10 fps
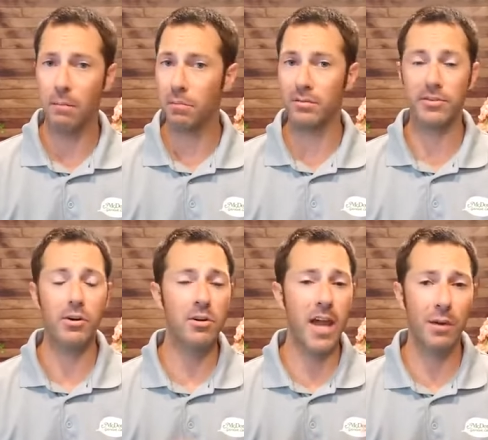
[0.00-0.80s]
But if
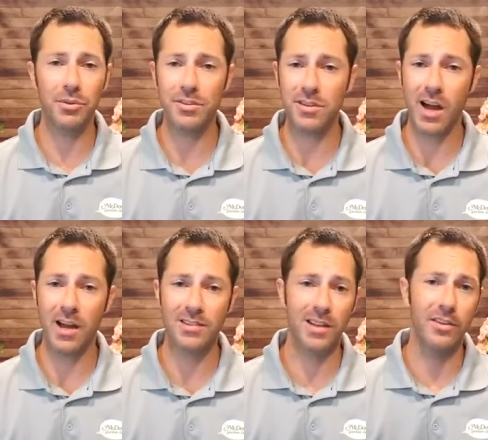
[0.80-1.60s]
you're okay with the
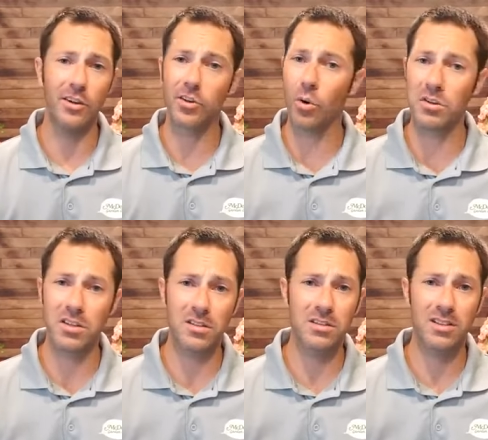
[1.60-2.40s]
size and they're
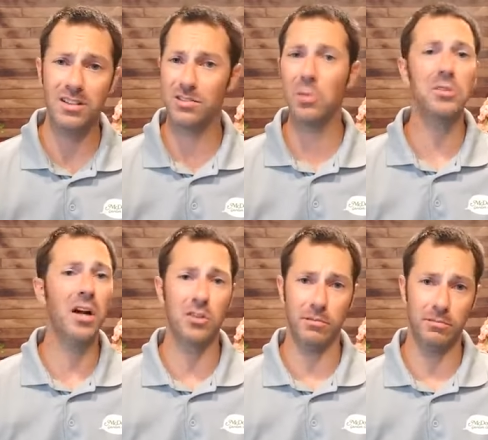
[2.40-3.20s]
gorgeous, don't
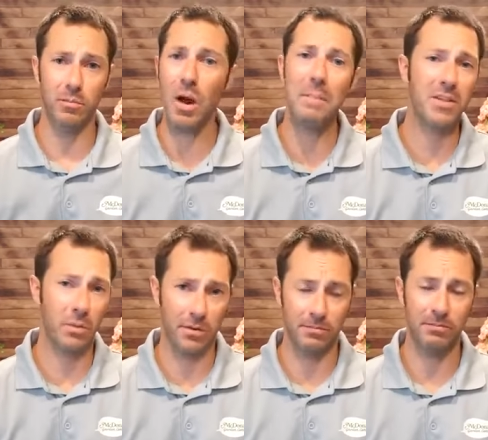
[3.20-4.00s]
touch them. Why mess
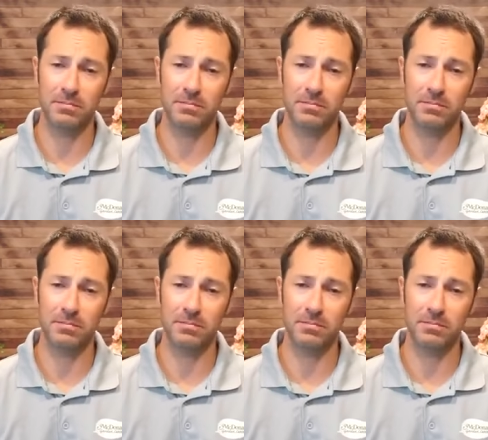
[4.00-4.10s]
with them?